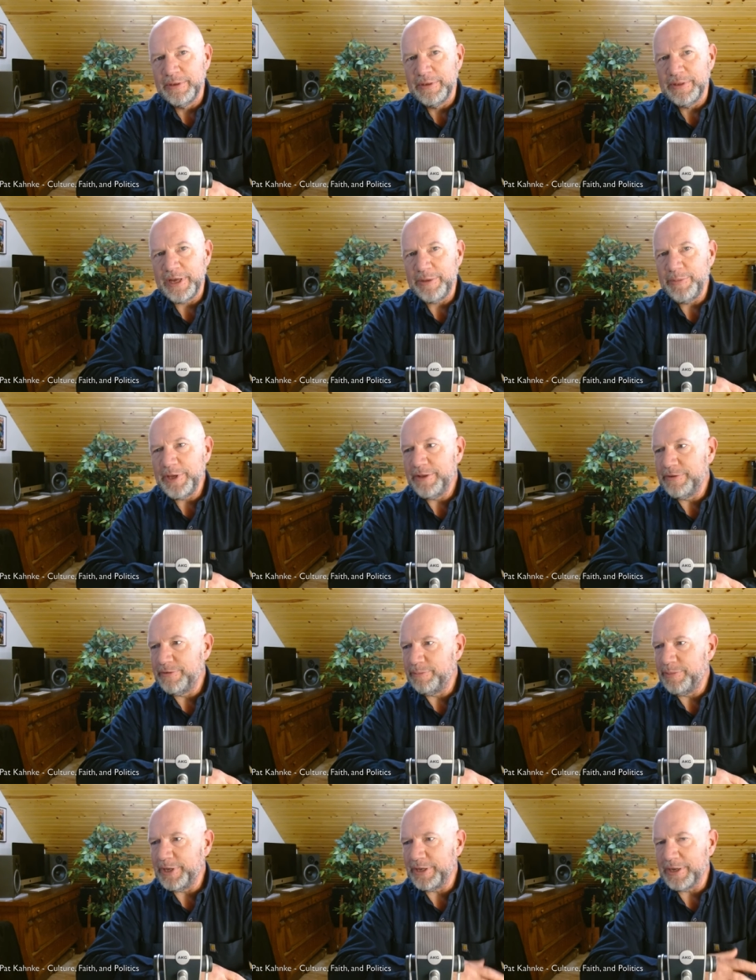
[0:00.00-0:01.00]
that
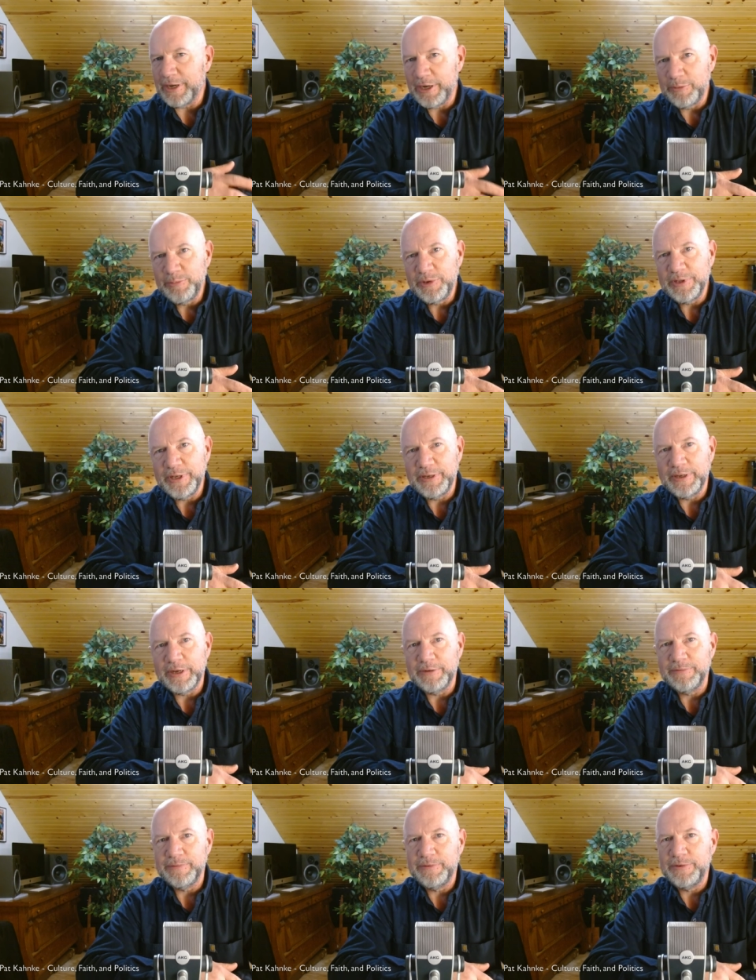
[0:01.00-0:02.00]
means being humble
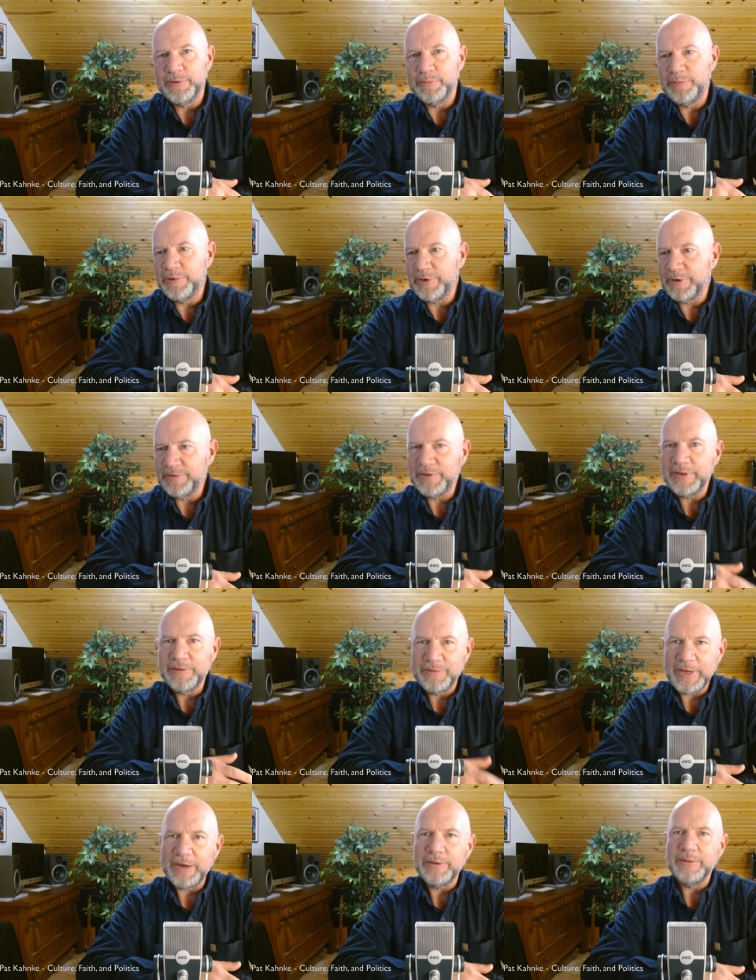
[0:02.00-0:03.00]
enough to put
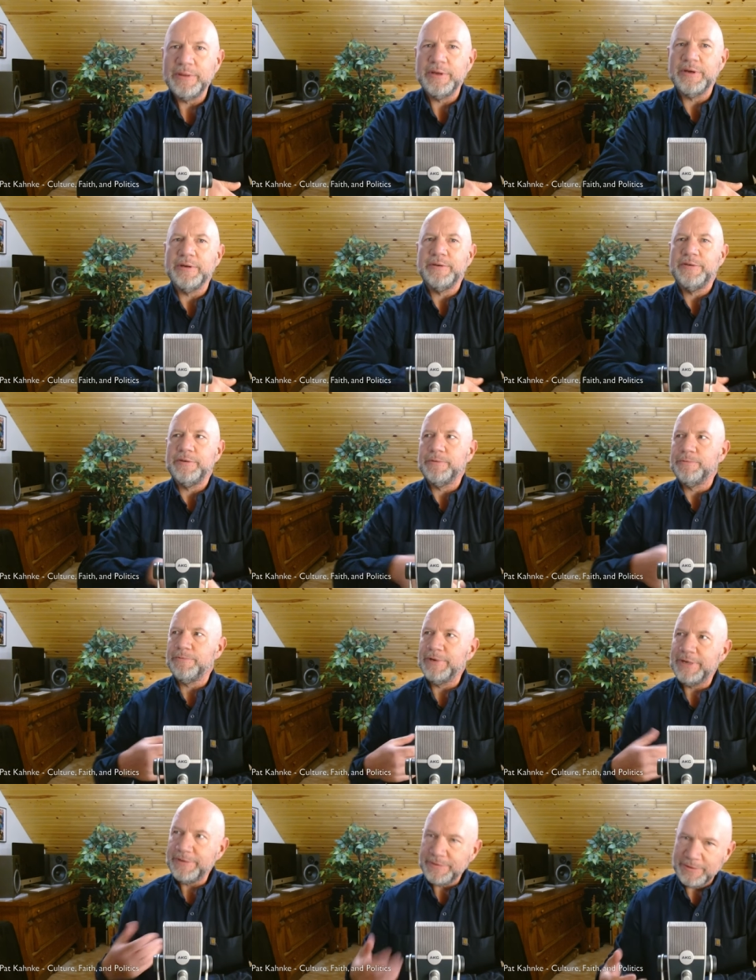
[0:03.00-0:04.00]
ourselves out there, to
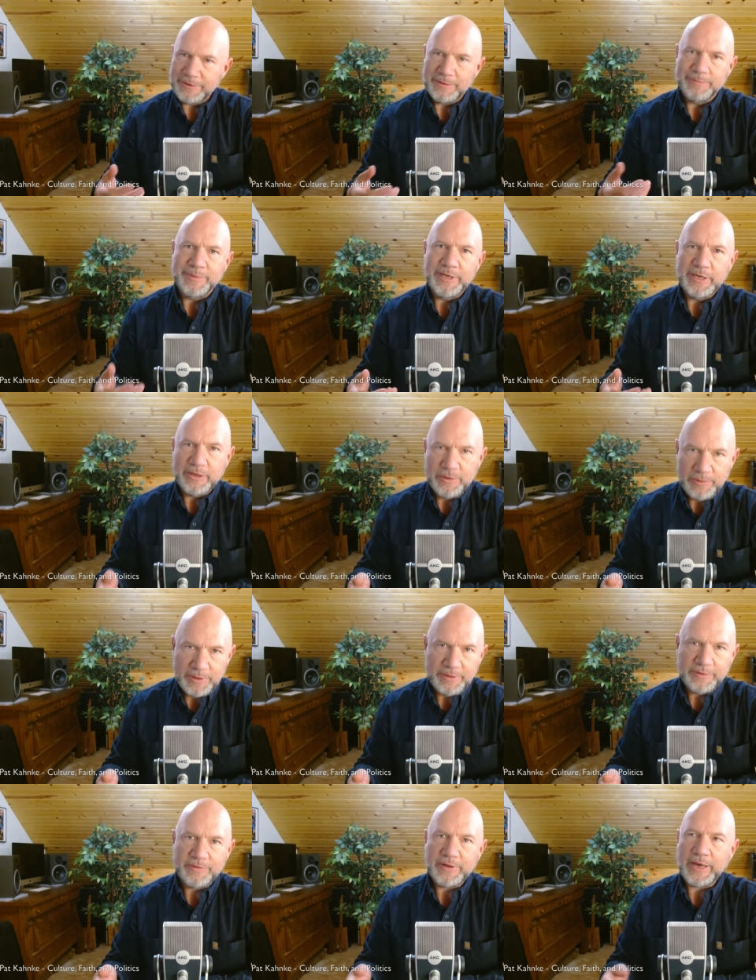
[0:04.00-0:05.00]
risk being
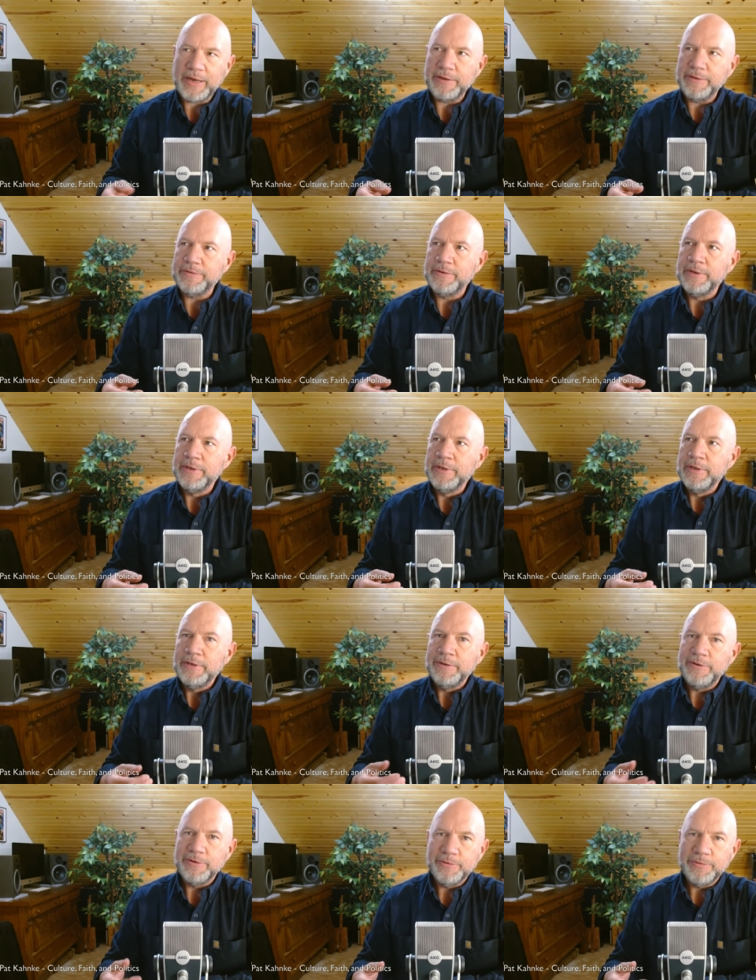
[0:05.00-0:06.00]
criticized,
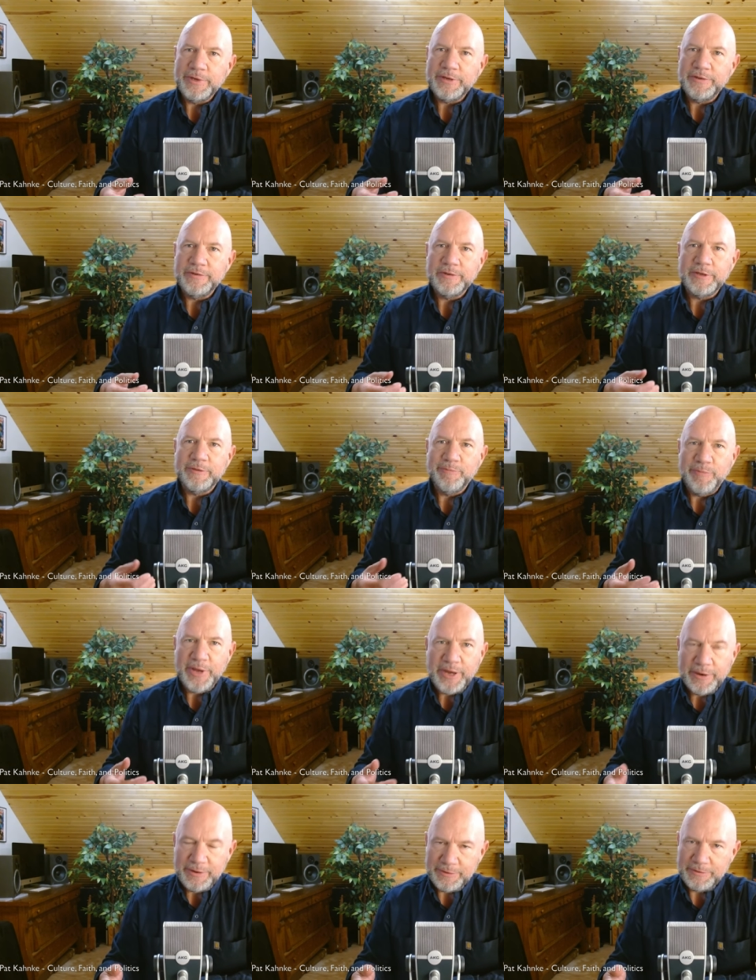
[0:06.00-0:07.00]
to risk
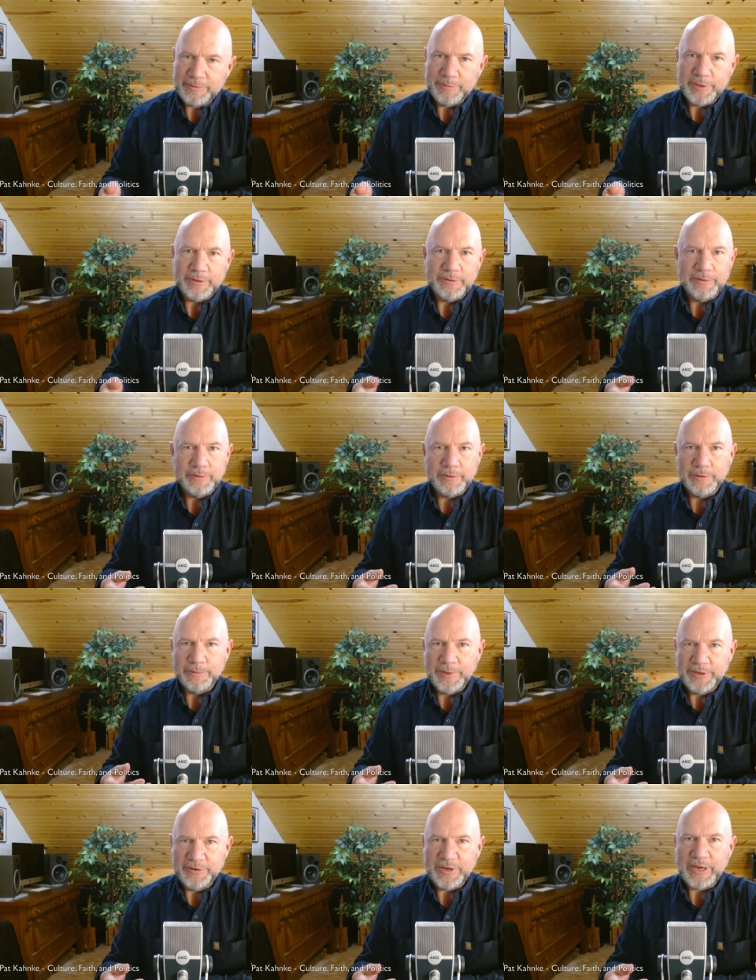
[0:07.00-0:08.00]
embarrassment or
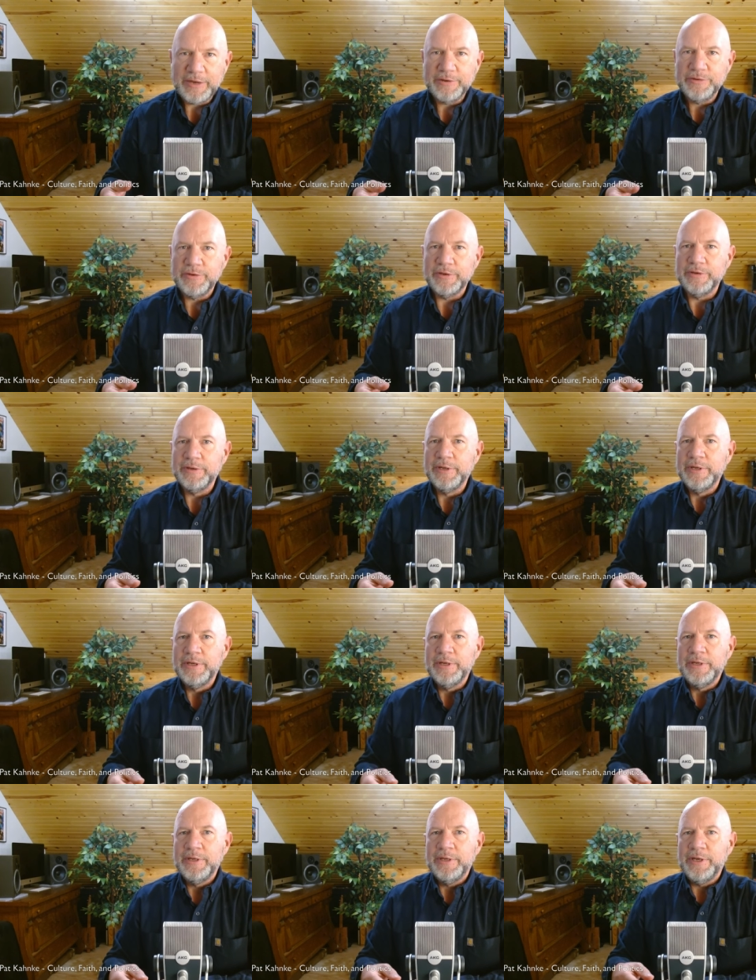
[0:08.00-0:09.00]
rejection,
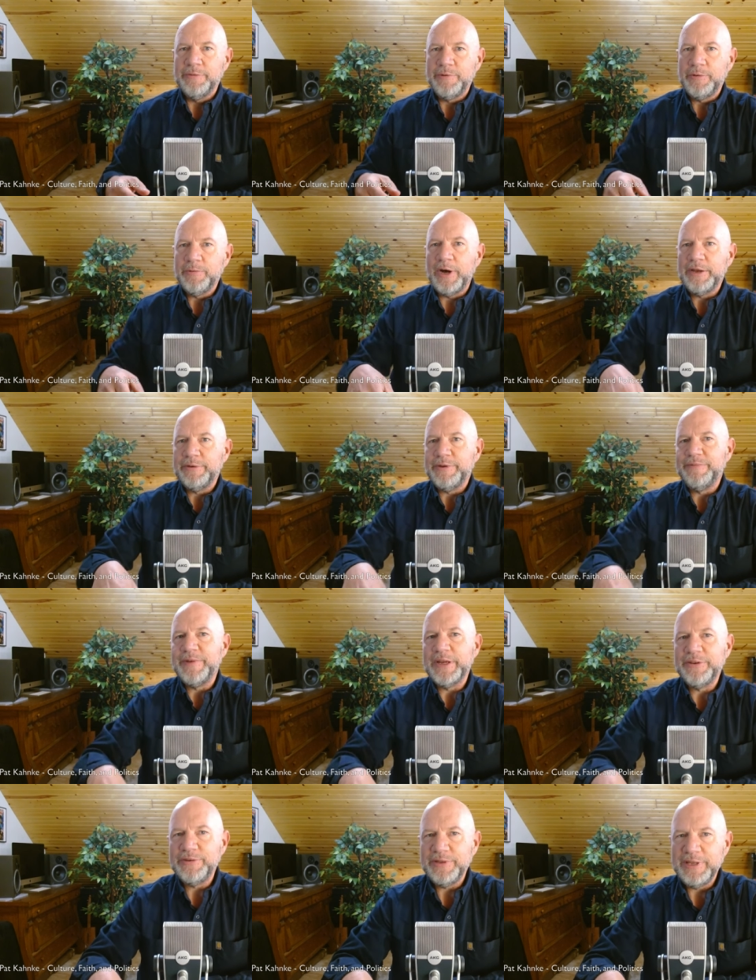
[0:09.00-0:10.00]
if we want to
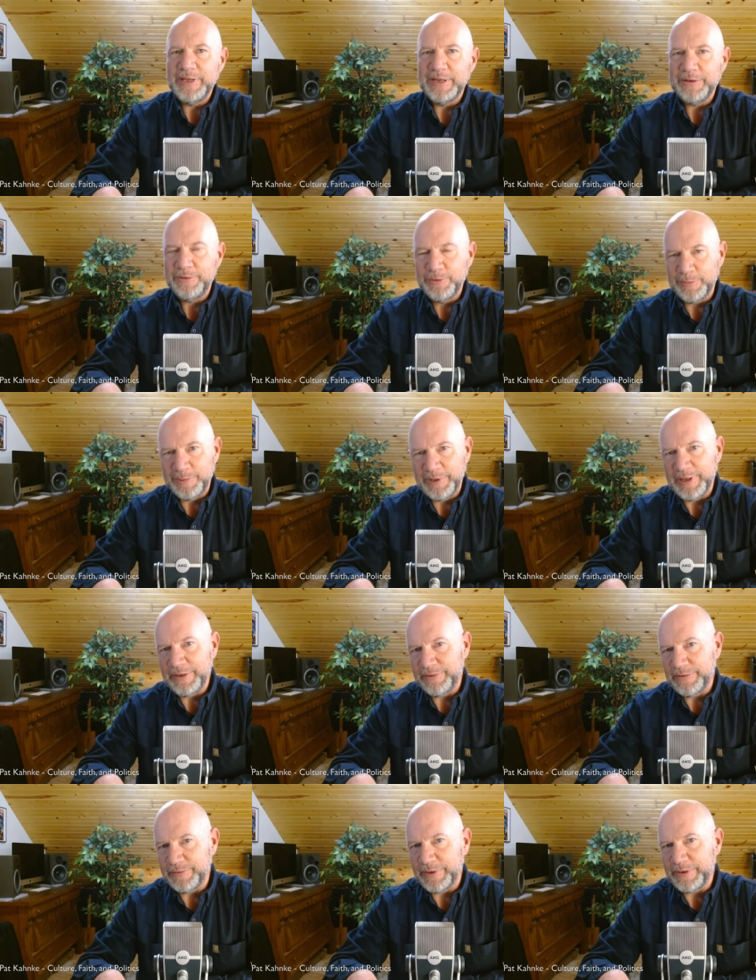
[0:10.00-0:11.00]
eventually get to a
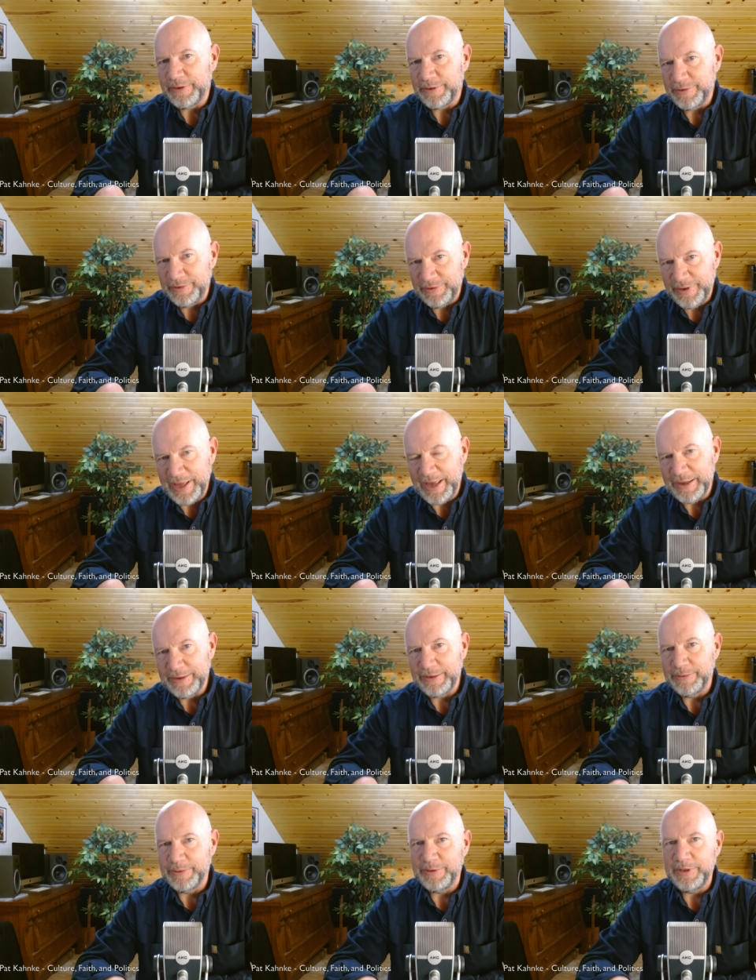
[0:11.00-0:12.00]
place of
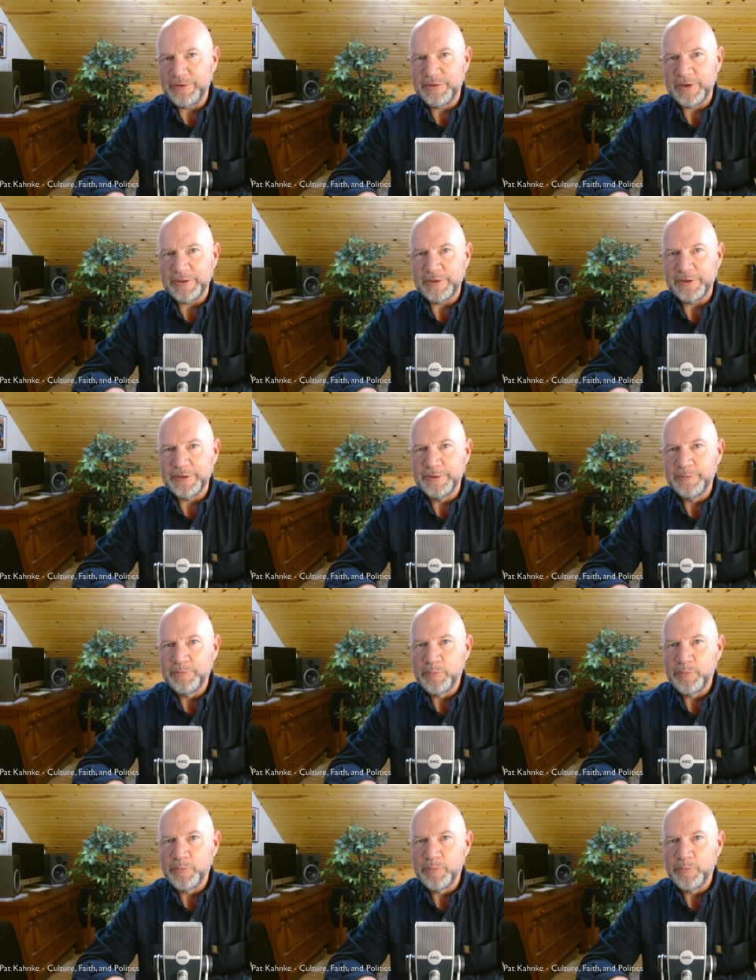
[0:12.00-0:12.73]
understanding with each other.